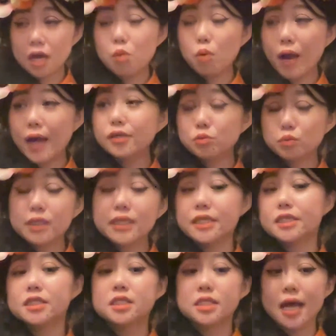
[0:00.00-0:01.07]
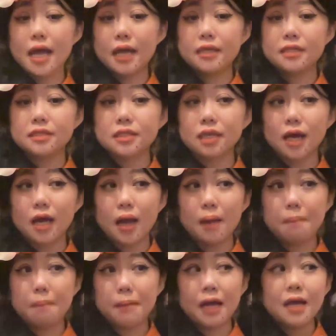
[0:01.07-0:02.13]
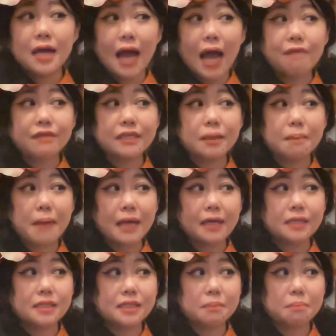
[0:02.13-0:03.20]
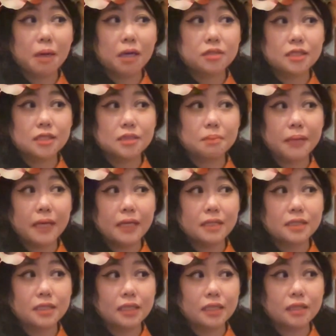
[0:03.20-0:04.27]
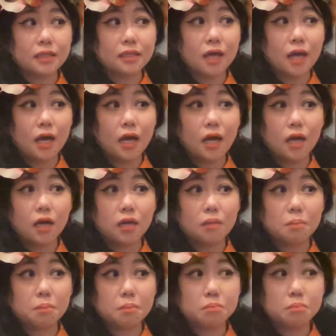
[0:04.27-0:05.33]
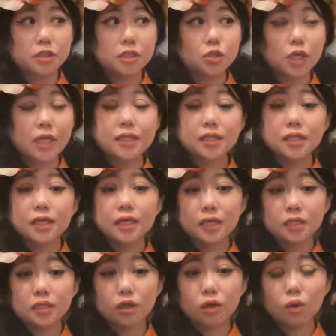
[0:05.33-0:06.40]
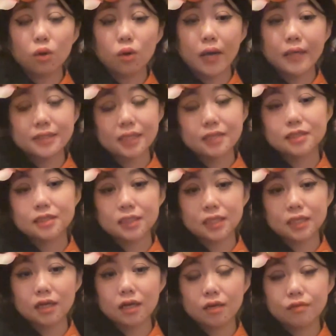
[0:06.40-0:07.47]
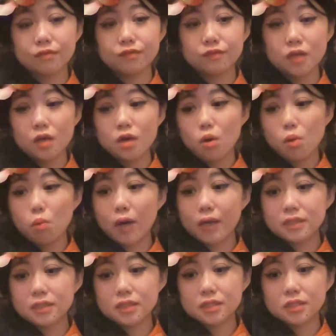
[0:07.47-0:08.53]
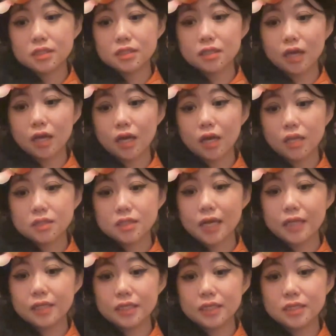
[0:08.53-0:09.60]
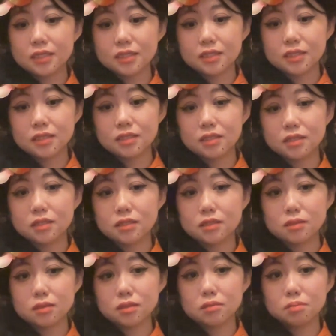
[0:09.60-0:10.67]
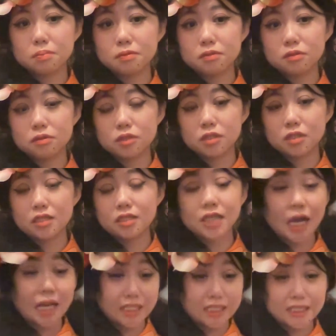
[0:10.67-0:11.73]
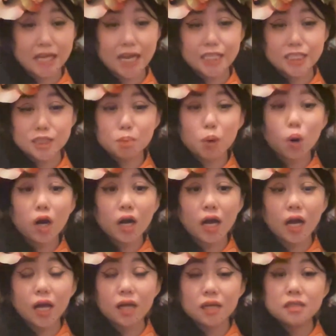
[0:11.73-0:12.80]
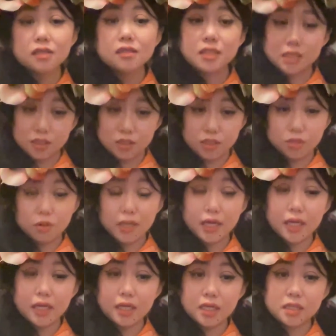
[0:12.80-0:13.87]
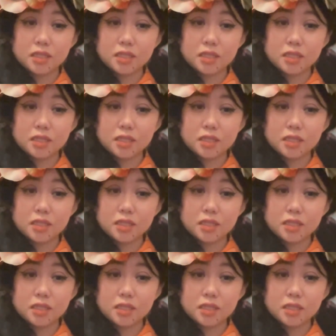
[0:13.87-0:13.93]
a wide reach, and having the magazine participate in strengthening the whole identity of what Chinese the Chinese diaspora is doing